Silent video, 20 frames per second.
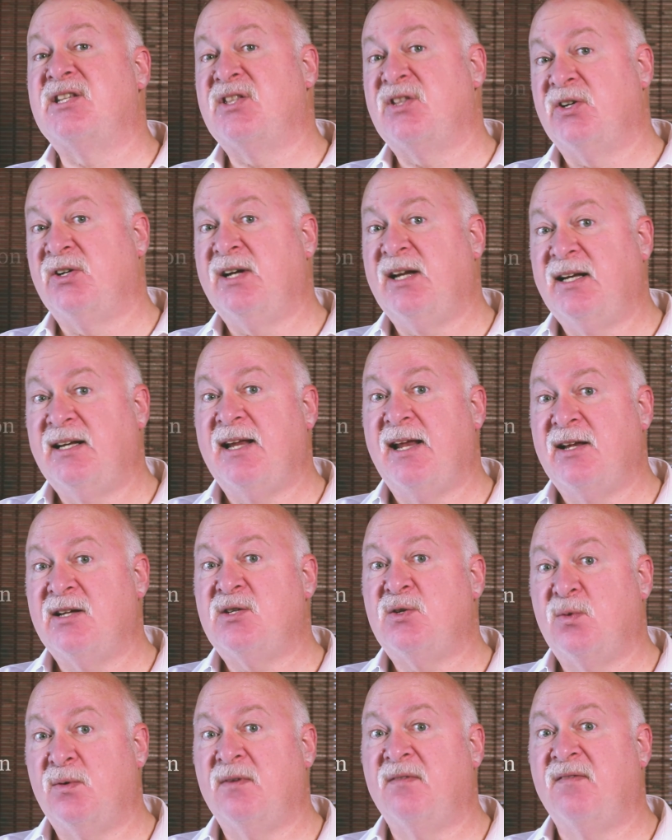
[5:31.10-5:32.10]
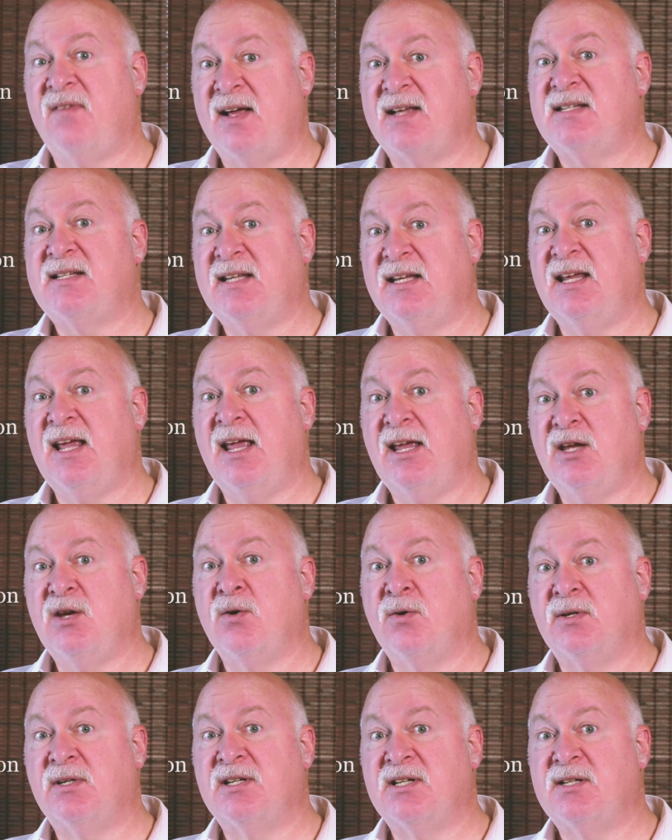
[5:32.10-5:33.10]
30 days to investigate
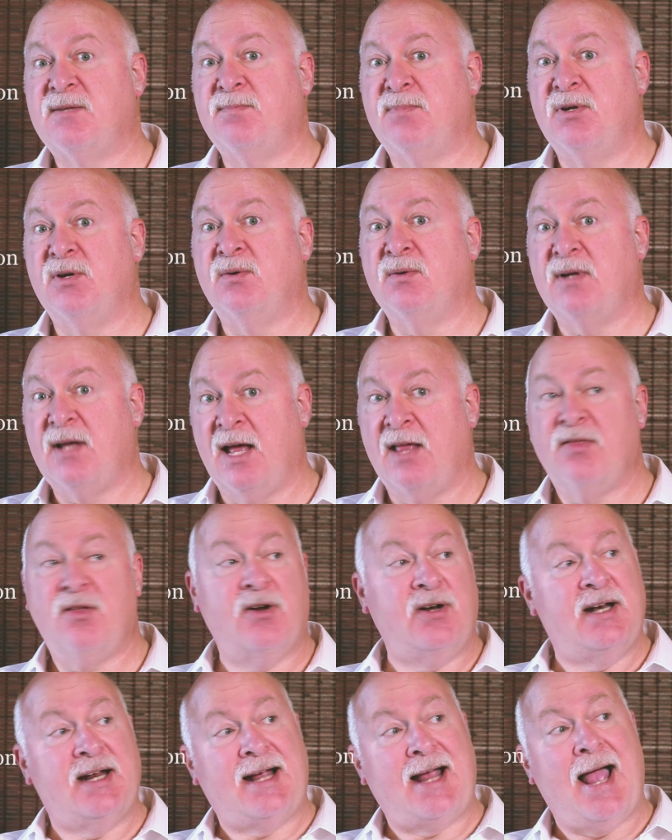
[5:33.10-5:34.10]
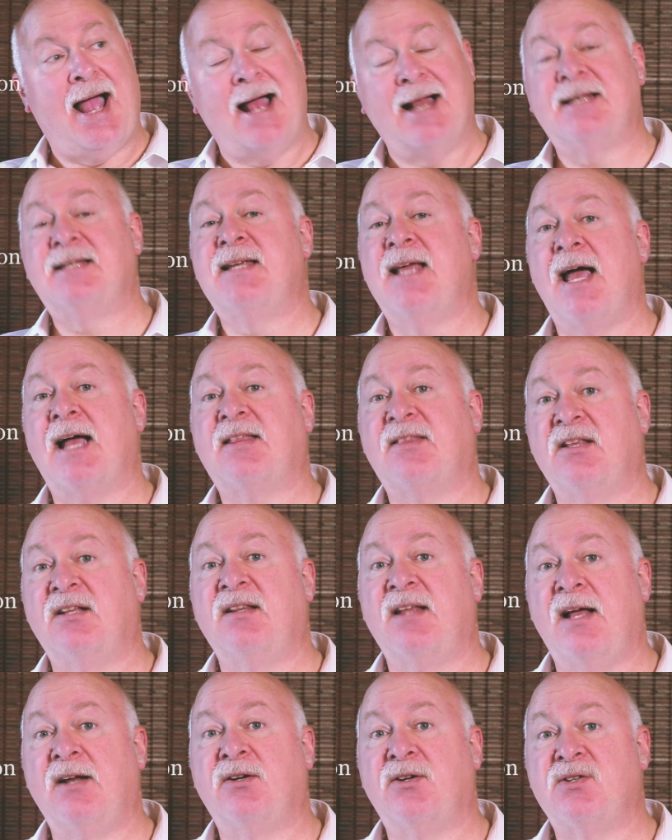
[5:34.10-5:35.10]
your dispute, and they're going to contact the
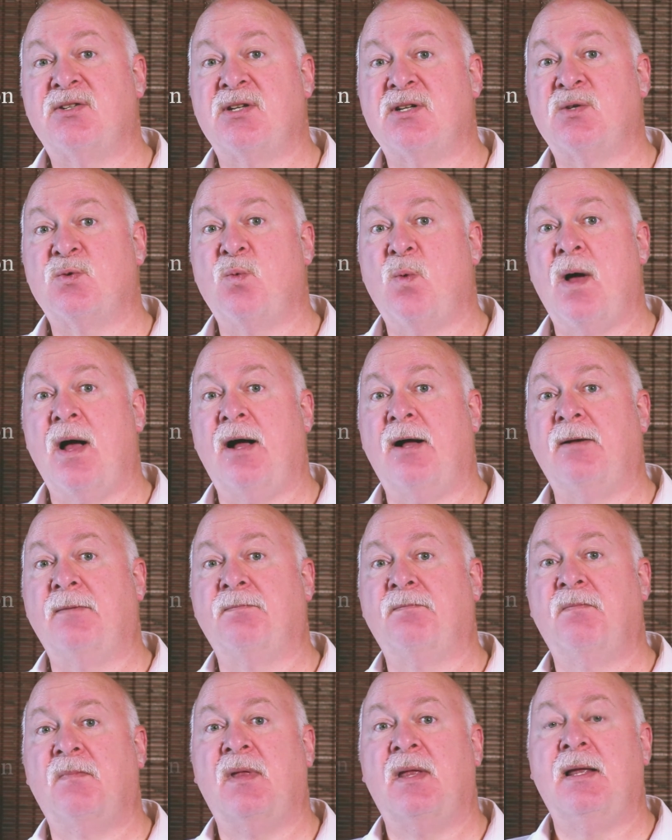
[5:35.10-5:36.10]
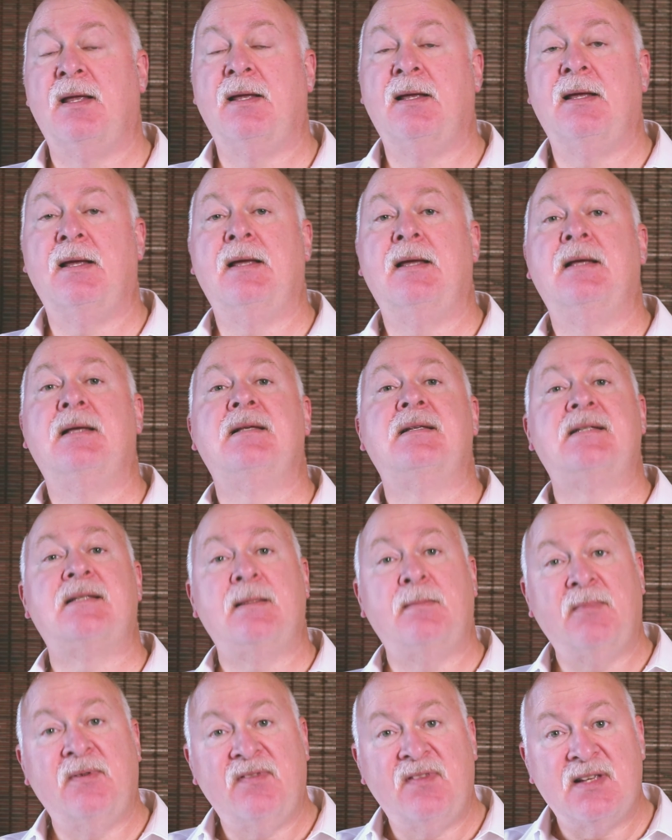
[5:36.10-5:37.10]
lenders as well.
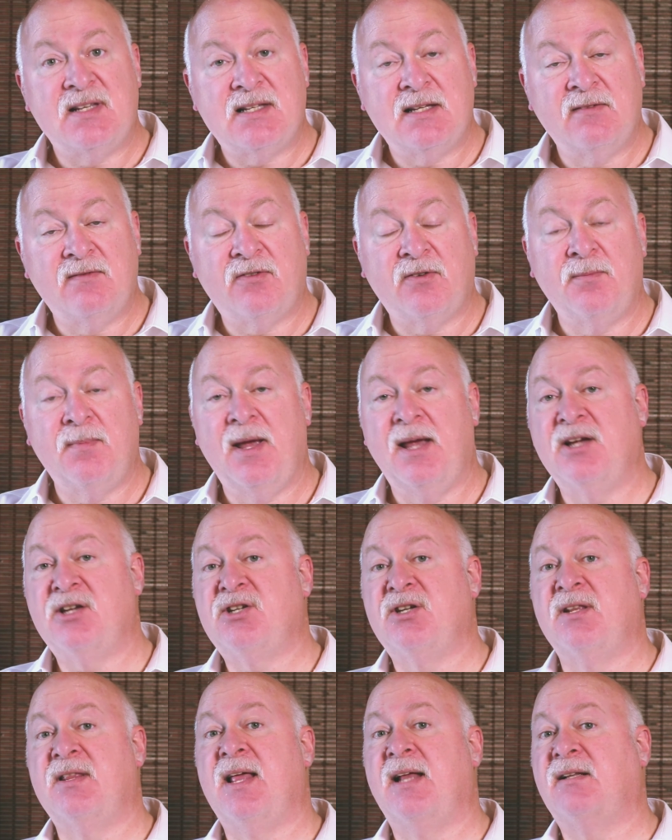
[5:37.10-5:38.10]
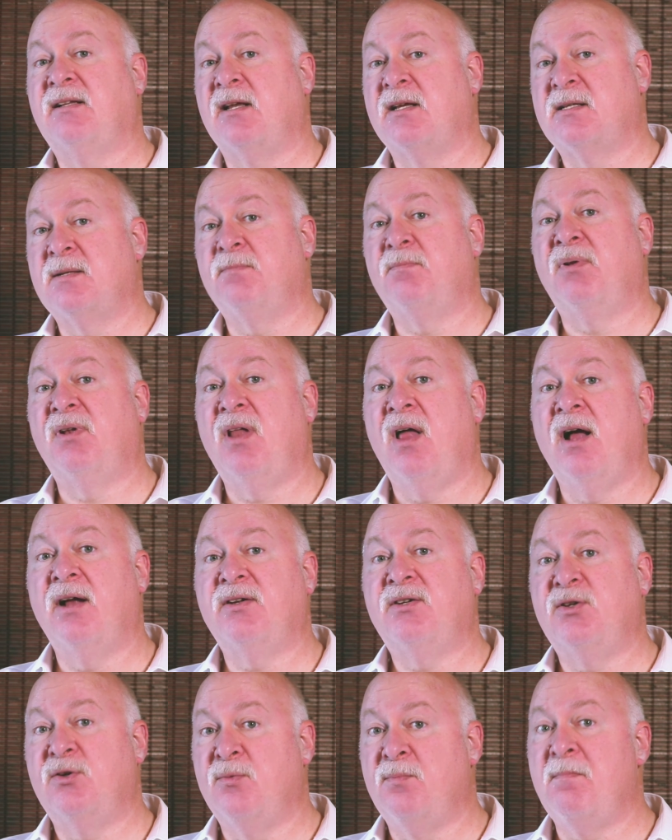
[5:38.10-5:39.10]
Some of this information that doesn't
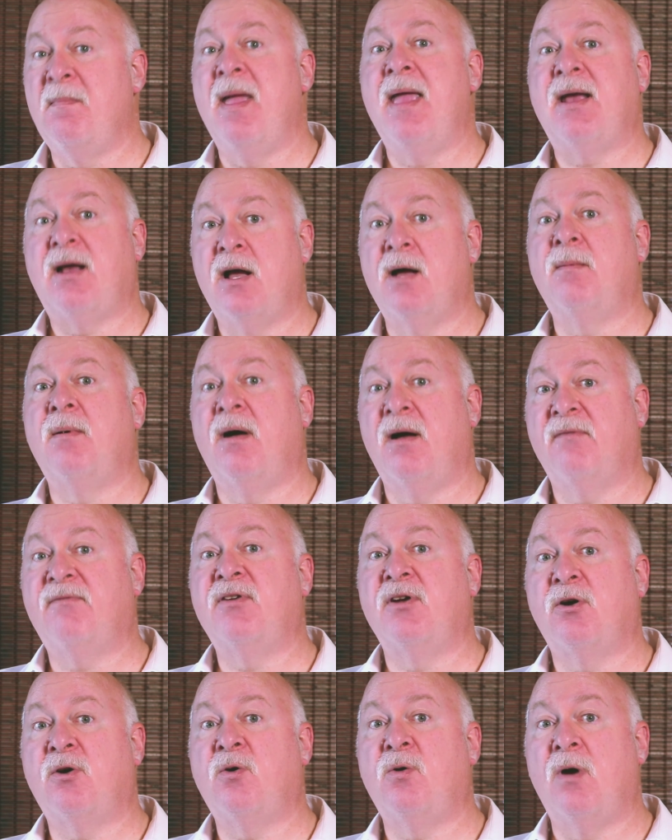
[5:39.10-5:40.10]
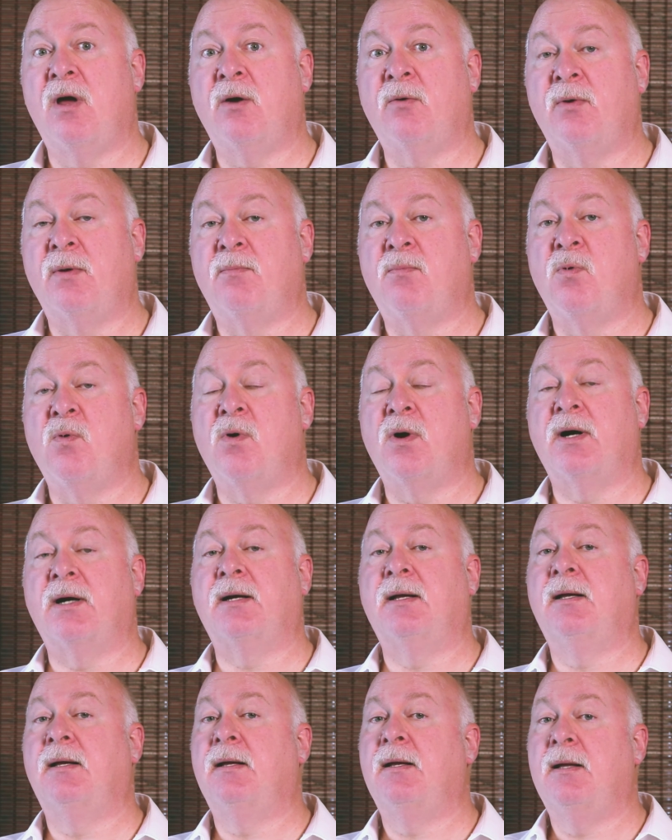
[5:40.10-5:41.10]
belong to you may come off your credit
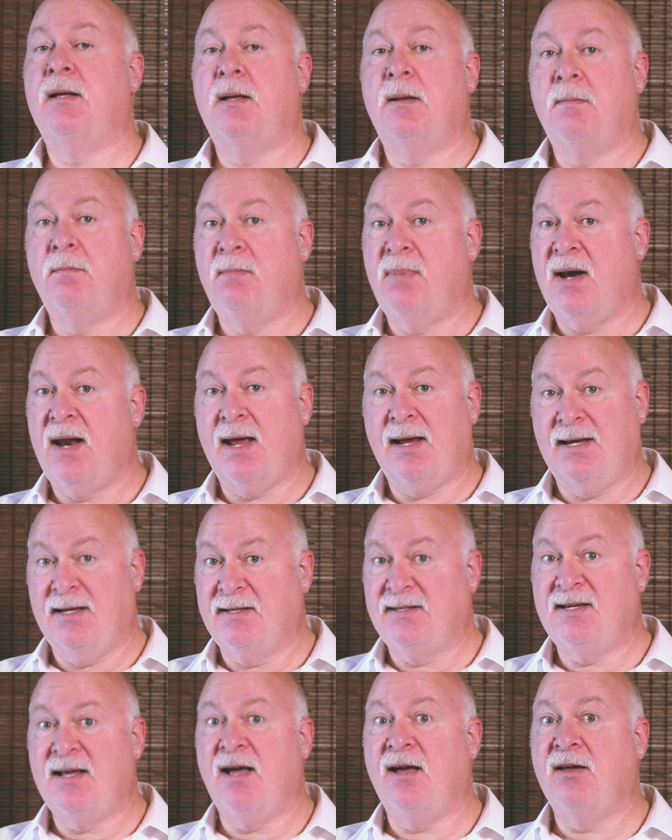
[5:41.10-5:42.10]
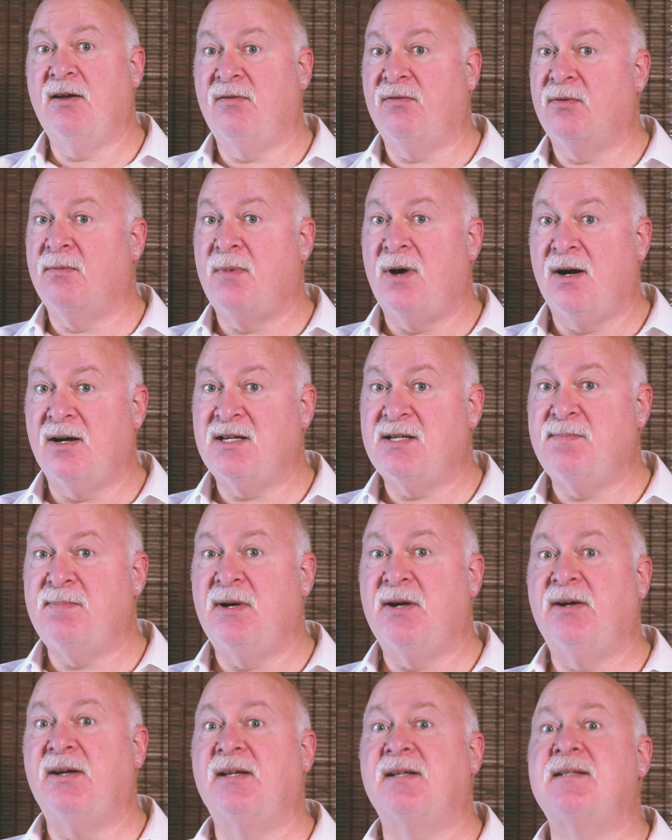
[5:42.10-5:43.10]
report, but I can tell you from our
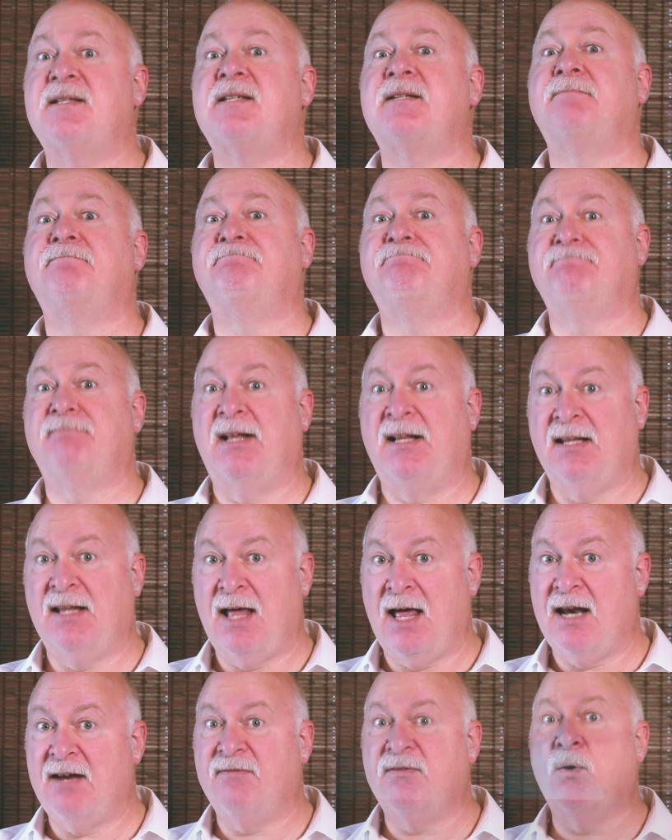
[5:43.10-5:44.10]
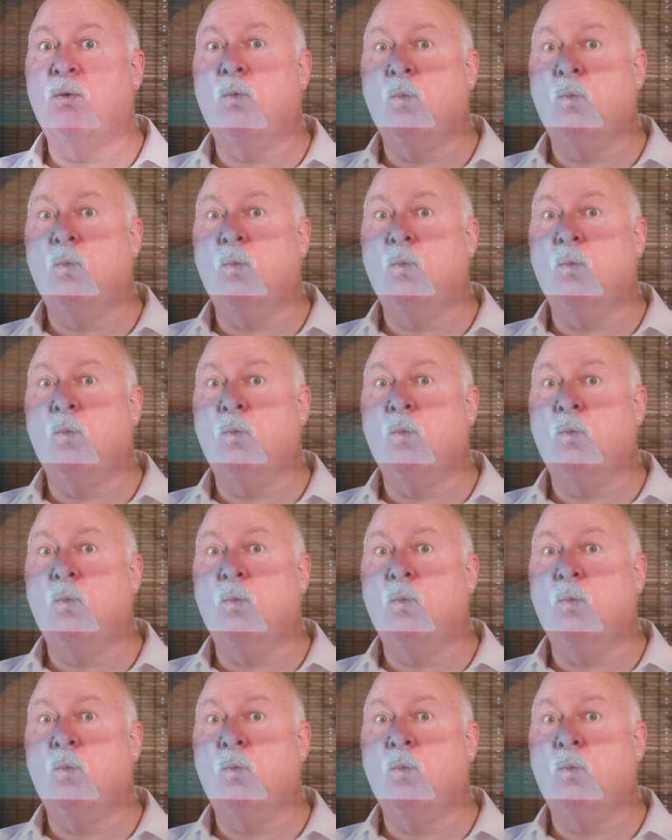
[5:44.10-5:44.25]
experience, a lot of it